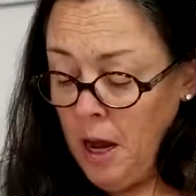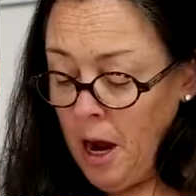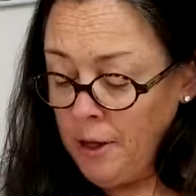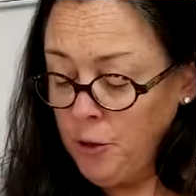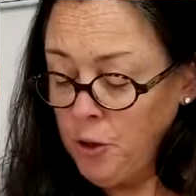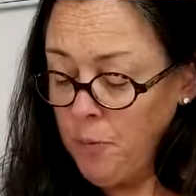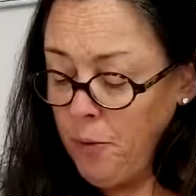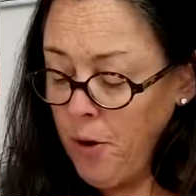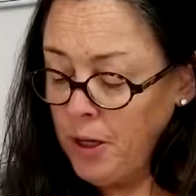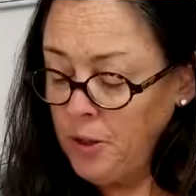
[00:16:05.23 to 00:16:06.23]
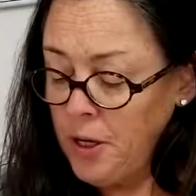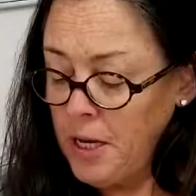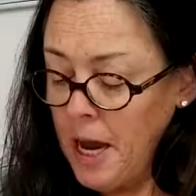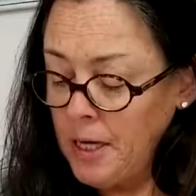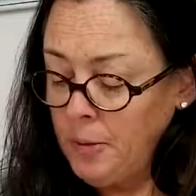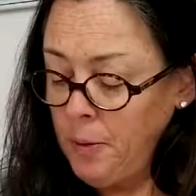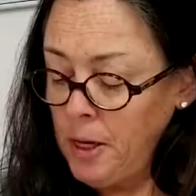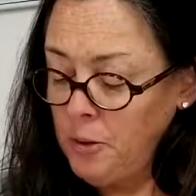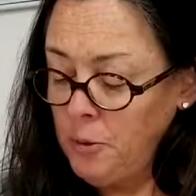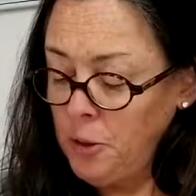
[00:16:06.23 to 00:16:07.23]
Hydrogen peroxide gas
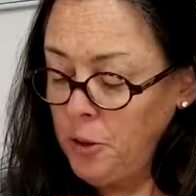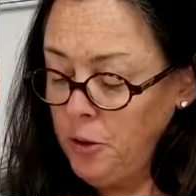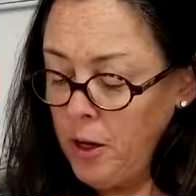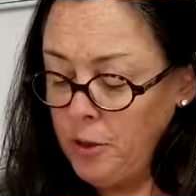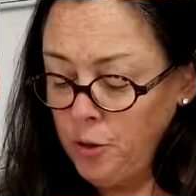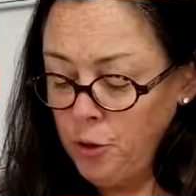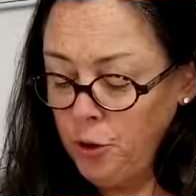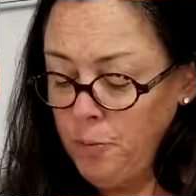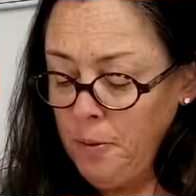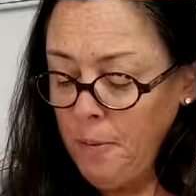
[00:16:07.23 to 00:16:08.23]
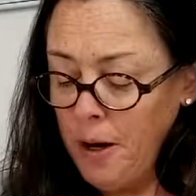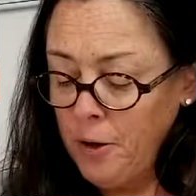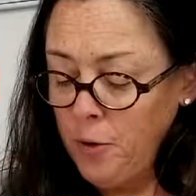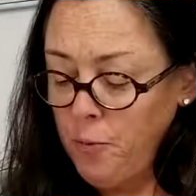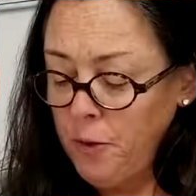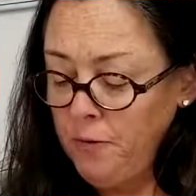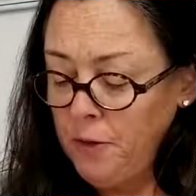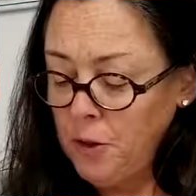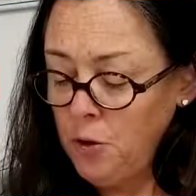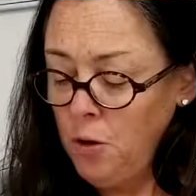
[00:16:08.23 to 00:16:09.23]
plasma sterilizers should be monitored with
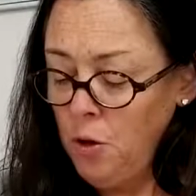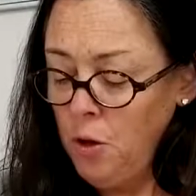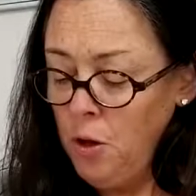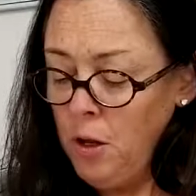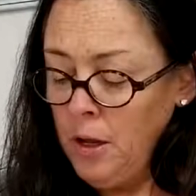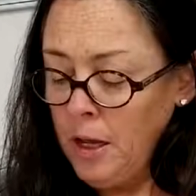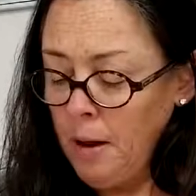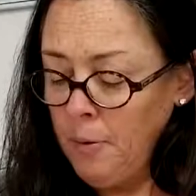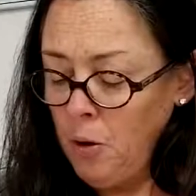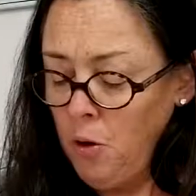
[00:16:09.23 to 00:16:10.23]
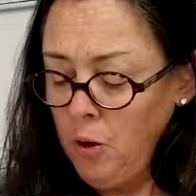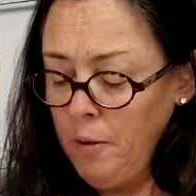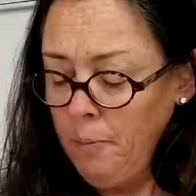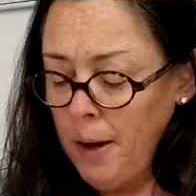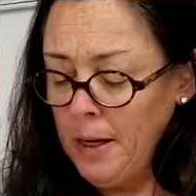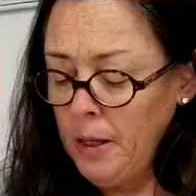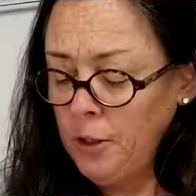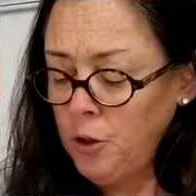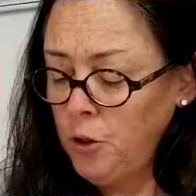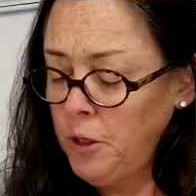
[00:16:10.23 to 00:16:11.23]
physical, chemical, and
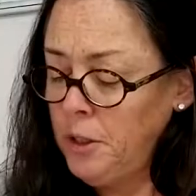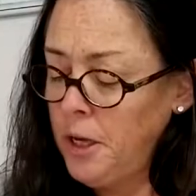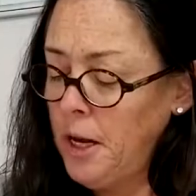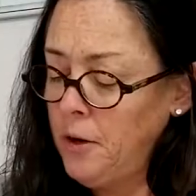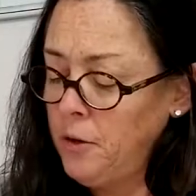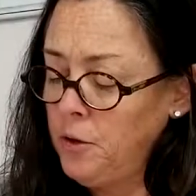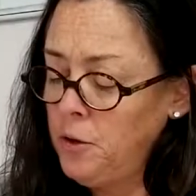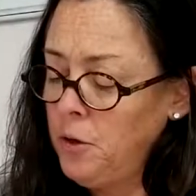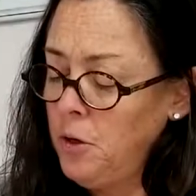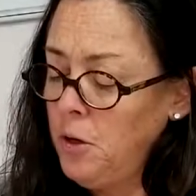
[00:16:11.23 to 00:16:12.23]
biological indicators.